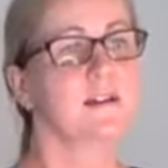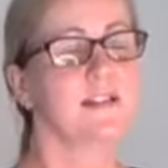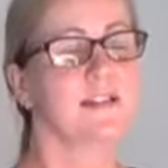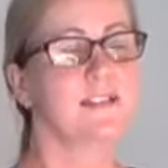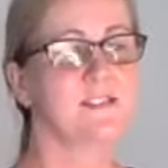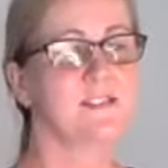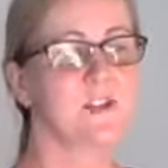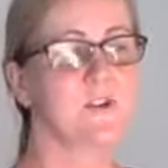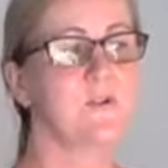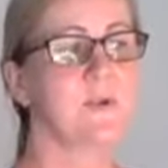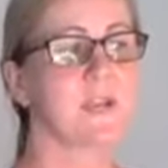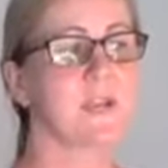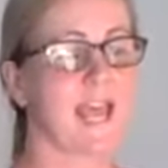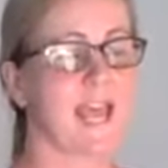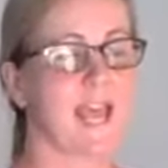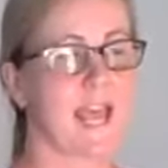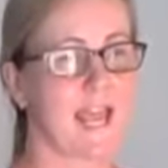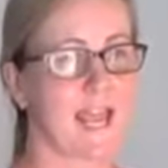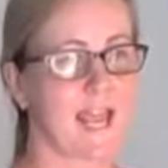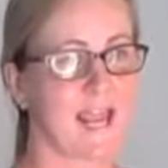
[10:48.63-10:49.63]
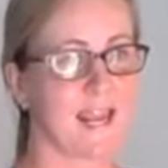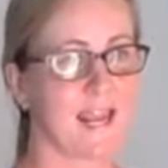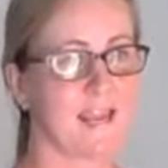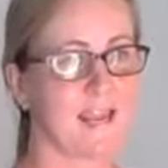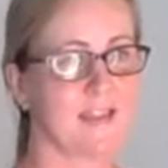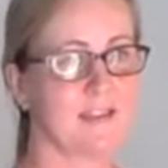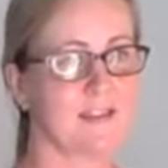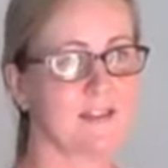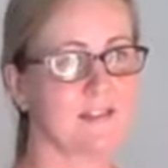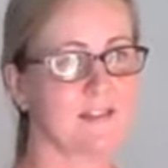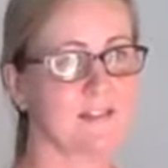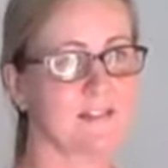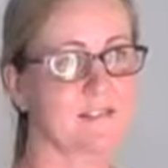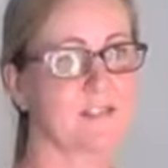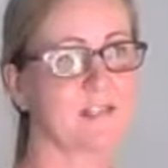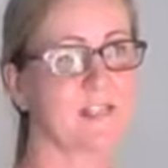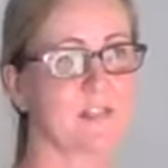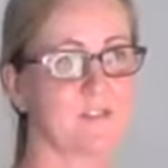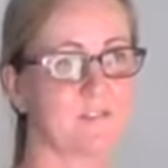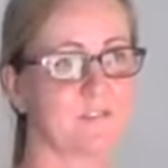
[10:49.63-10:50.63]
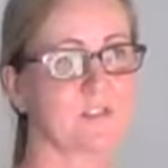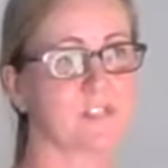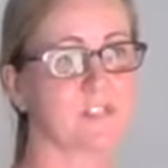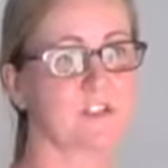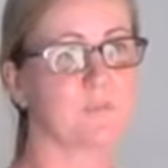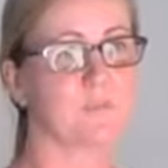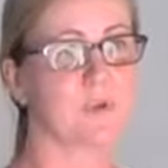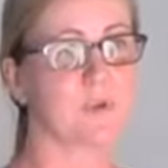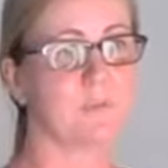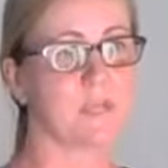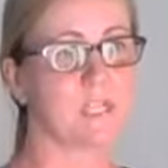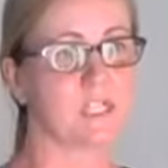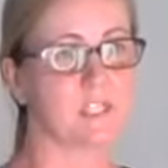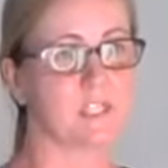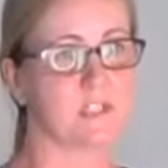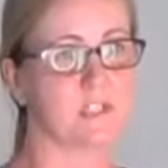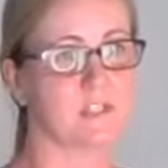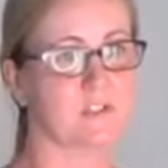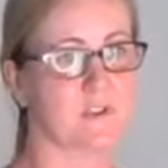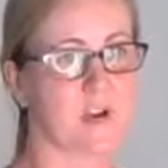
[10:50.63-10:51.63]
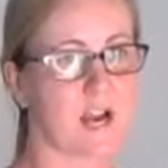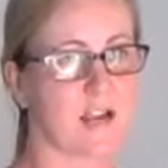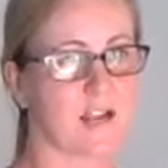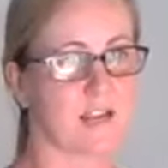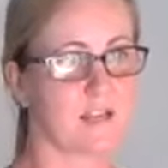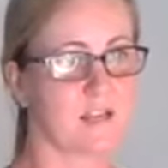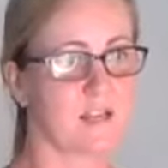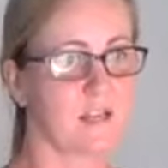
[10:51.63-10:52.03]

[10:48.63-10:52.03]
it's okay to give yourself permission to try.